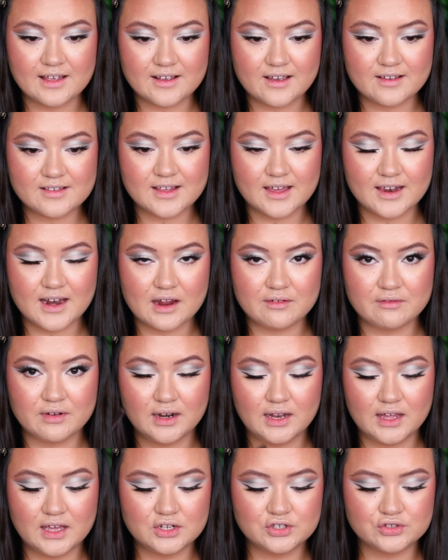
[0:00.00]
As I said, I
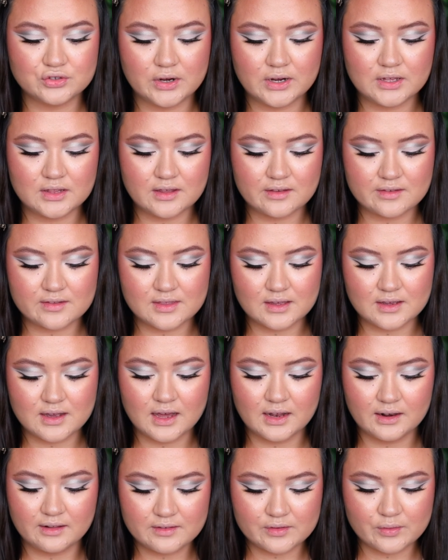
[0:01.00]
really enjoy this. The
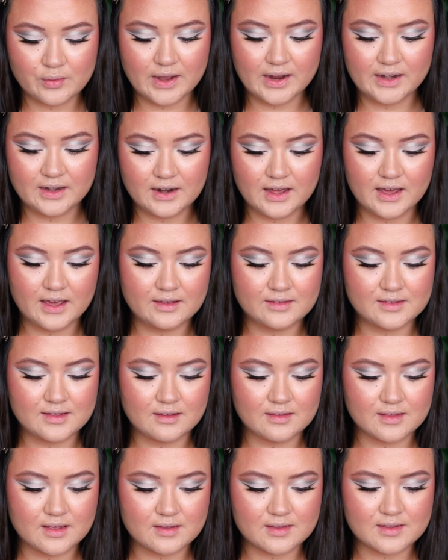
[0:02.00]
color's quite nice.
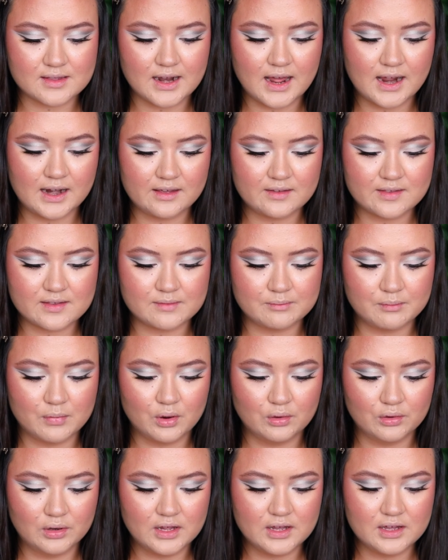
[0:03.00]
It's a slightly
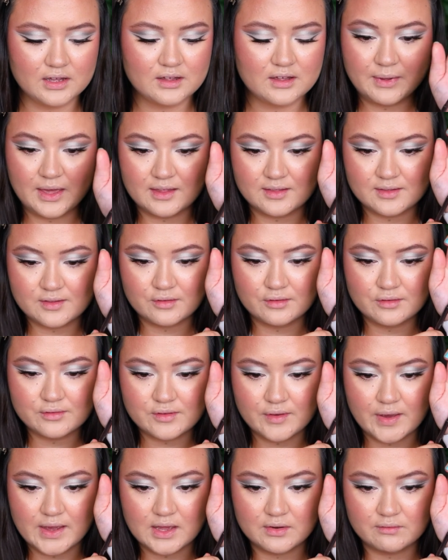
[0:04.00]
smaller pencil,
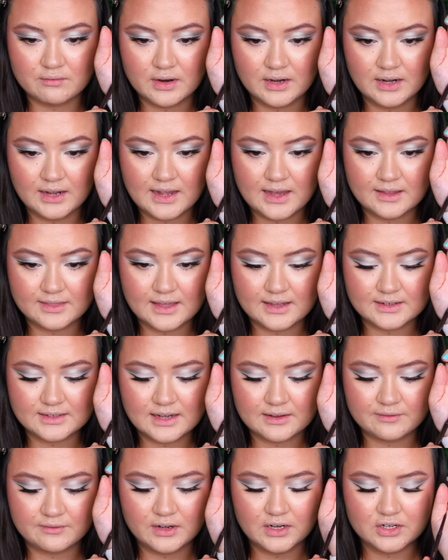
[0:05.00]
so I can really get that
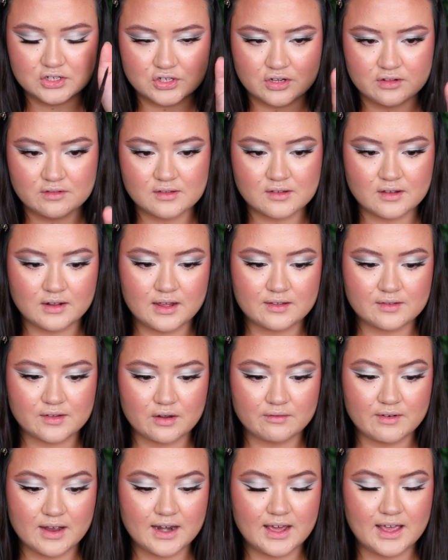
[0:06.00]
definition. So let's
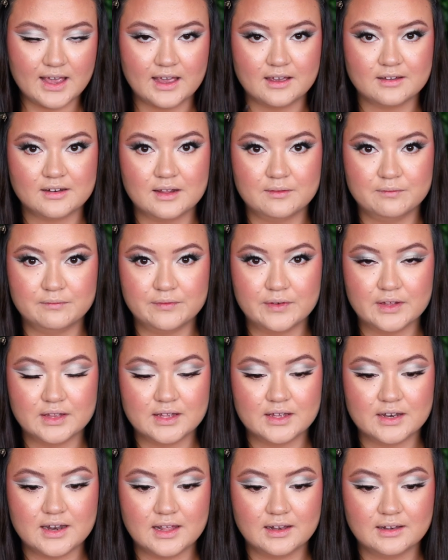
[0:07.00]
go right ahead and fill
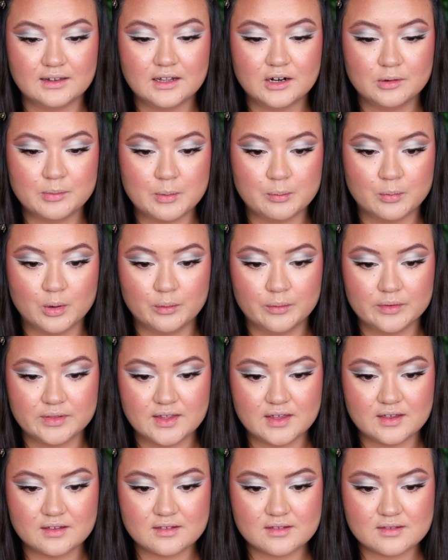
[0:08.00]
in a little bit more with
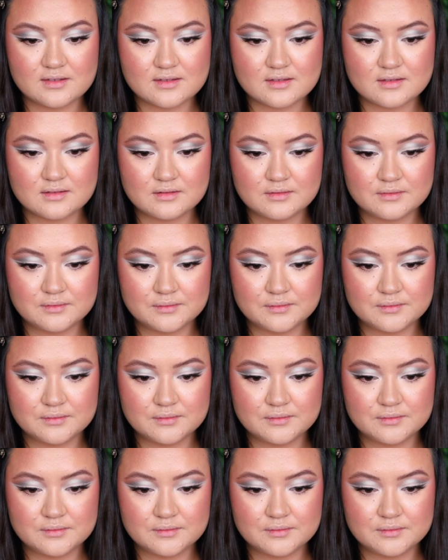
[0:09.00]
this.